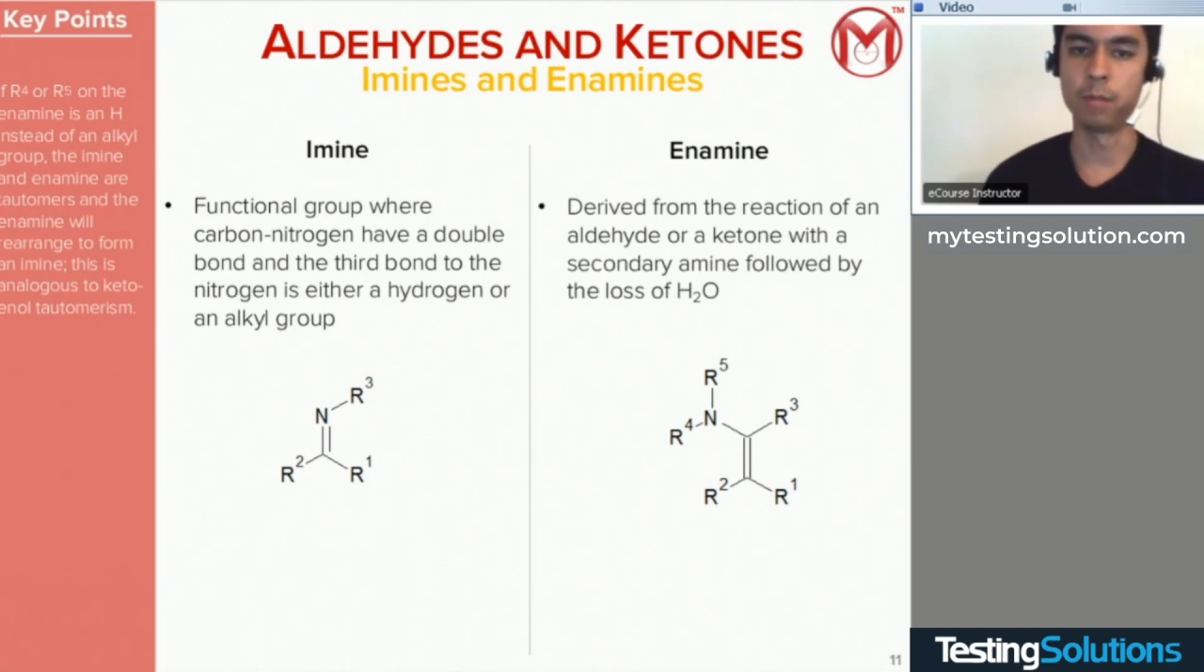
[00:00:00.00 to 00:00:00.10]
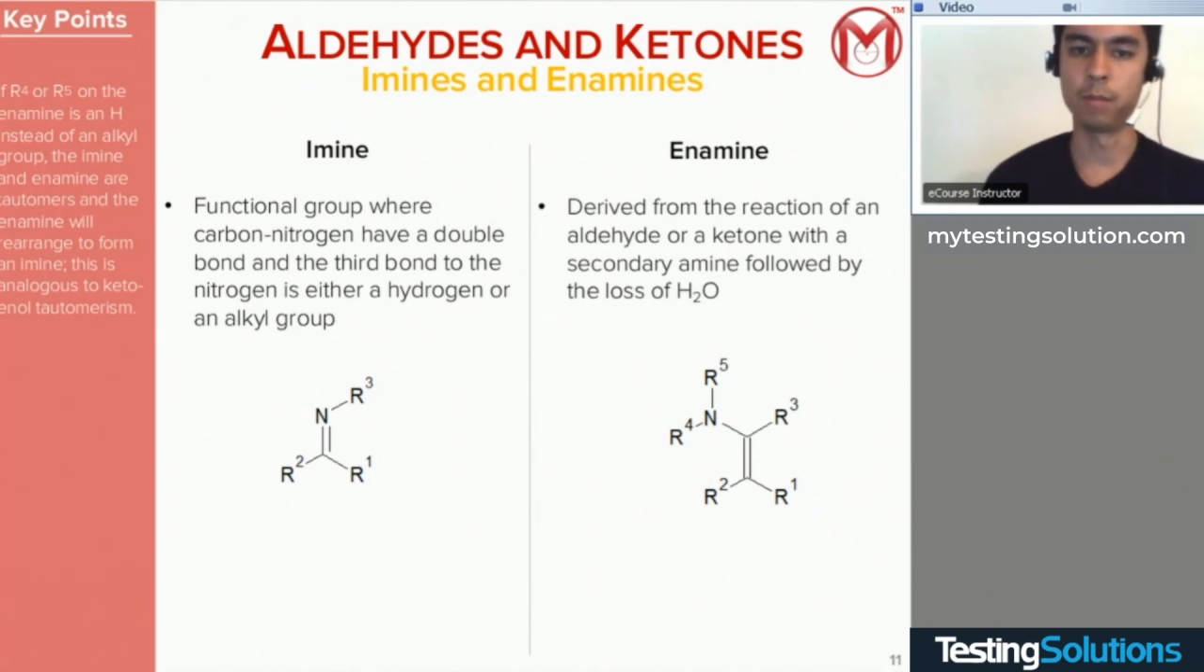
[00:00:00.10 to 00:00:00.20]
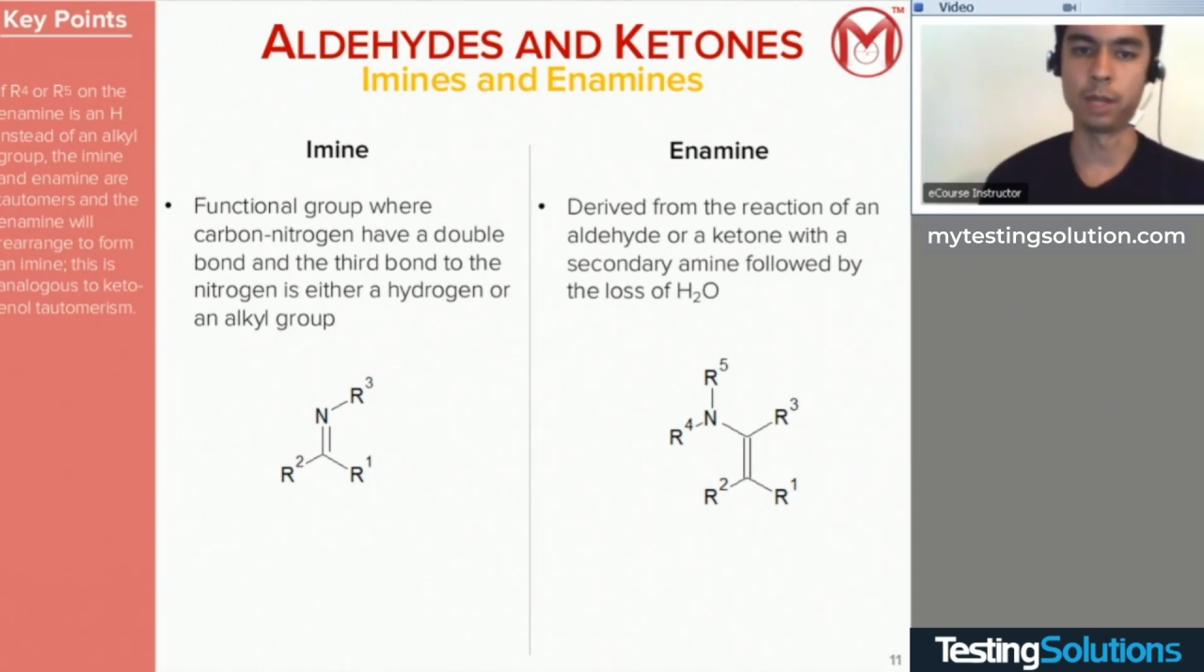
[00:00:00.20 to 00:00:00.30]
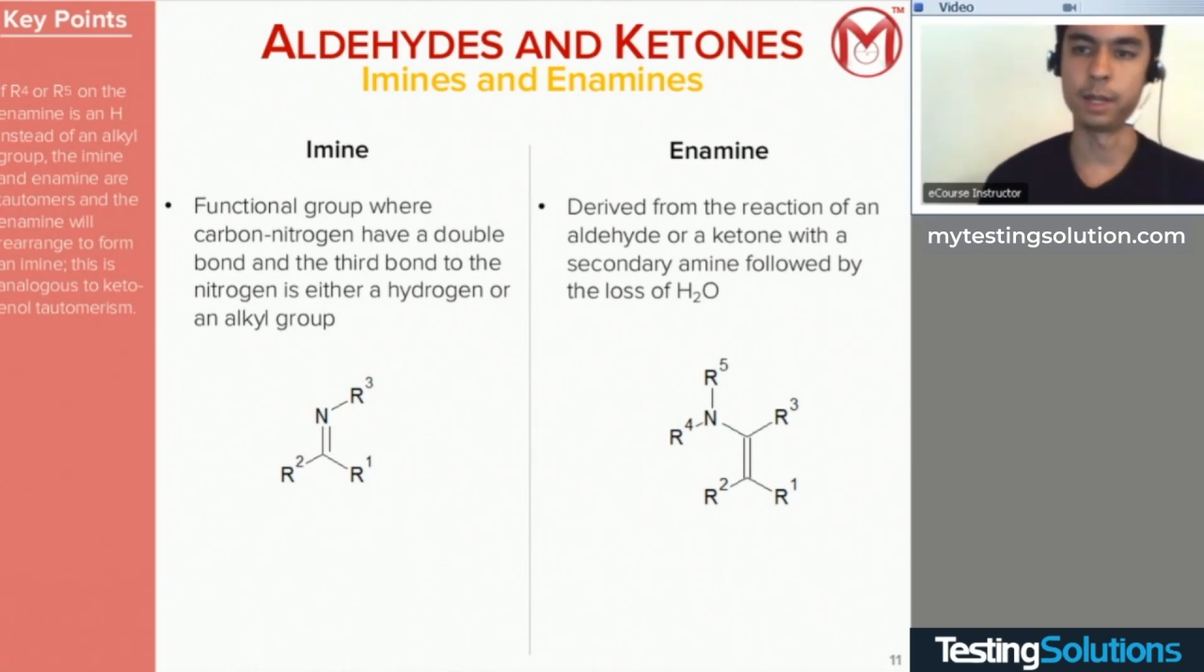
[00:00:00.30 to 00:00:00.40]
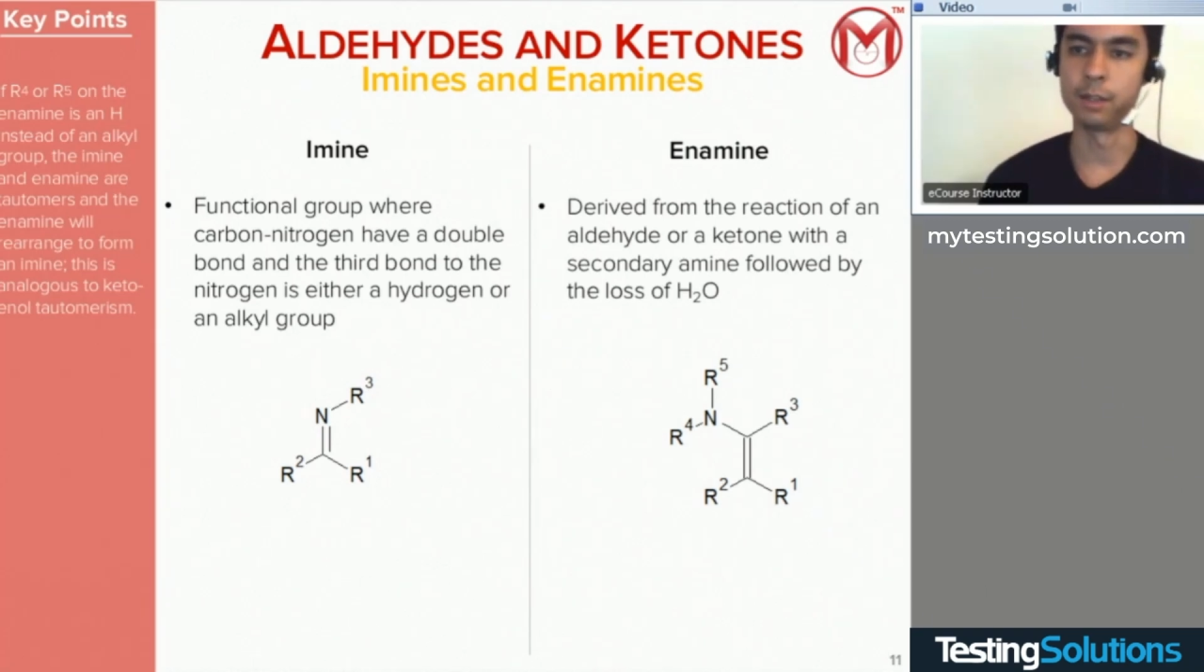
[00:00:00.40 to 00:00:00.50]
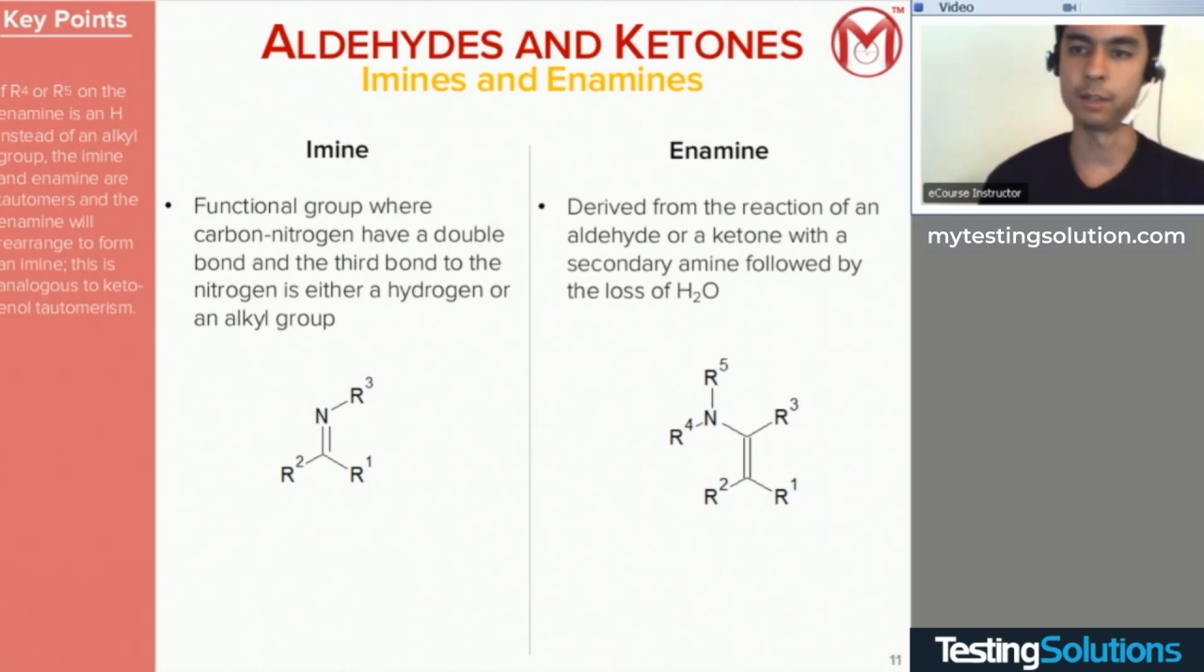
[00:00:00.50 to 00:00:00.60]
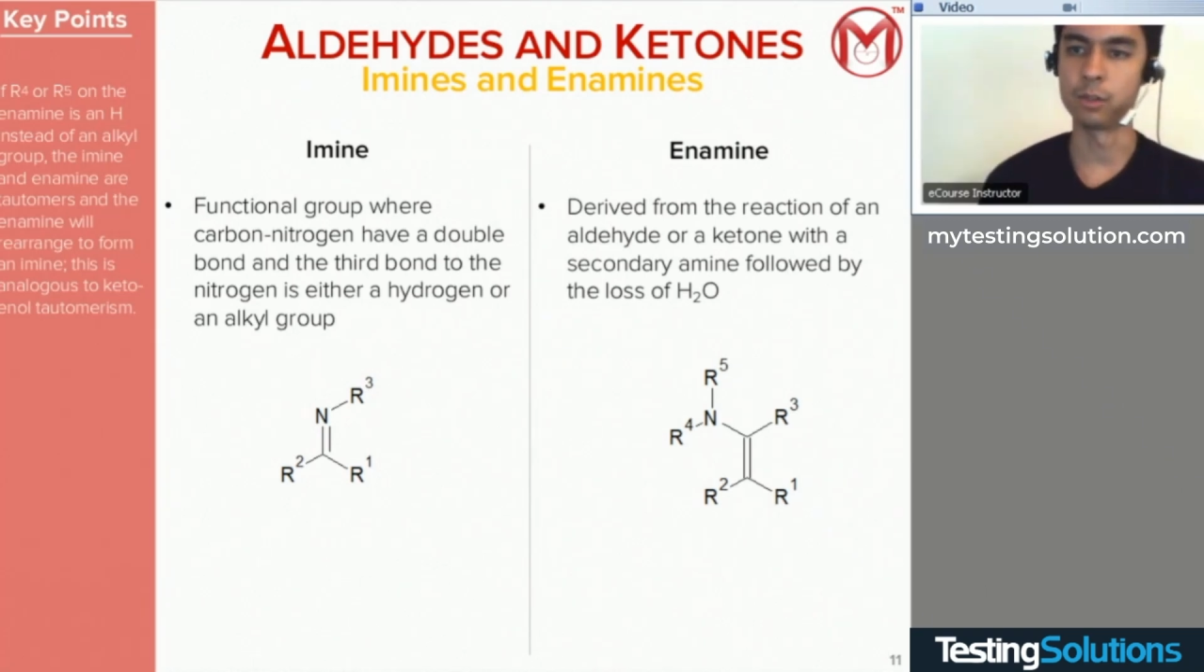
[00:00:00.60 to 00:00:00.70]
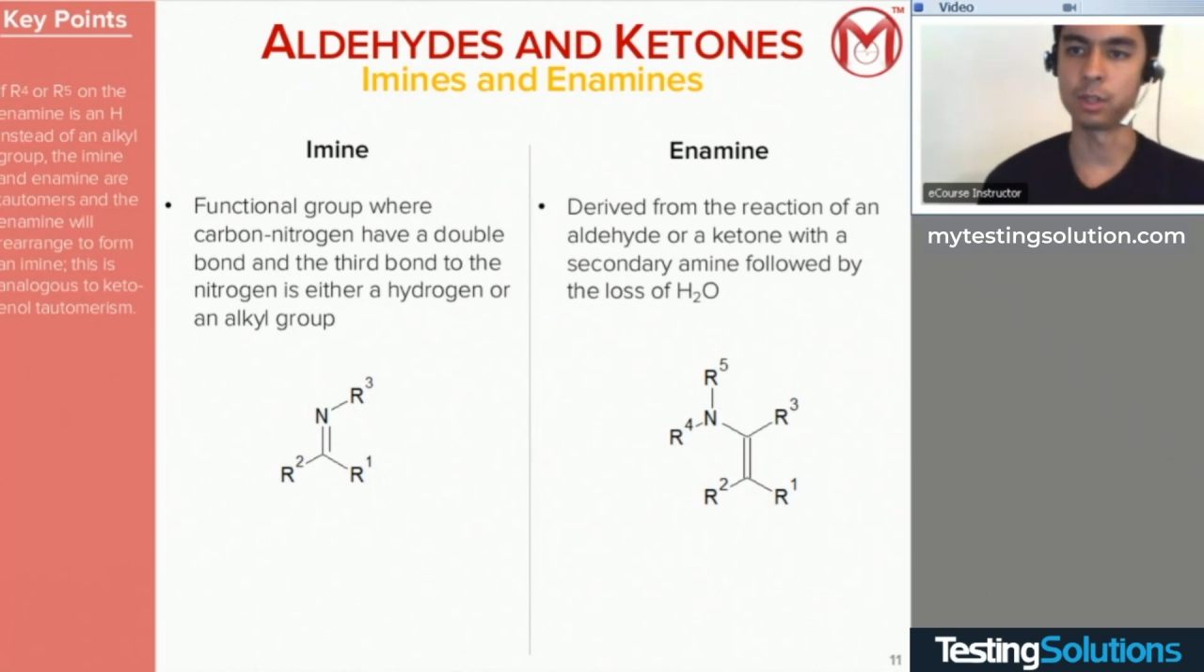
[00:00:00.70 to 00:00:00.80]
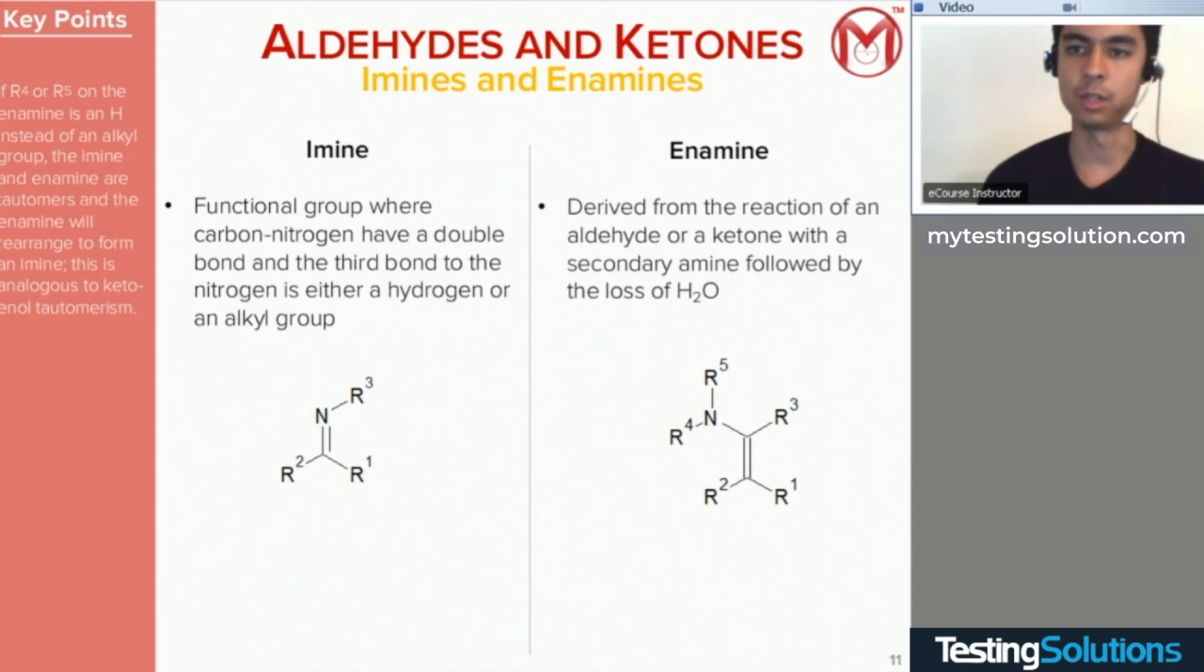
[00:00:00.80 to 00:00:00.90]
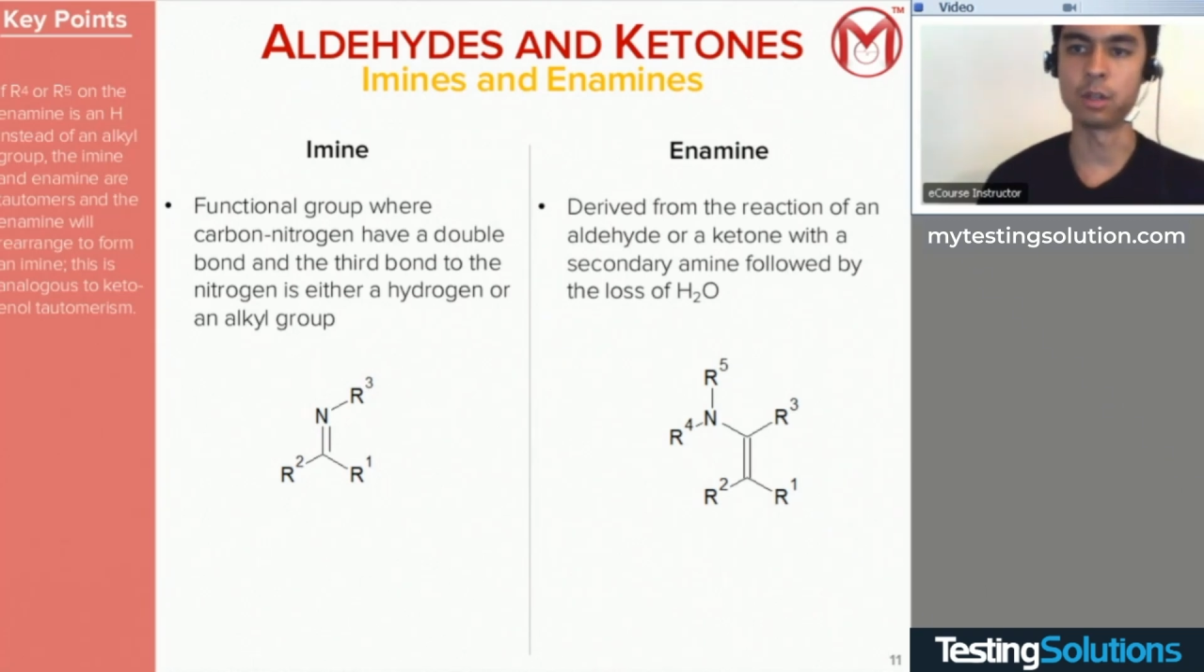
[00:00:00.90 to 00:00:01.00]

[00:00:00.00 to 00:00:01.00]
or ketones.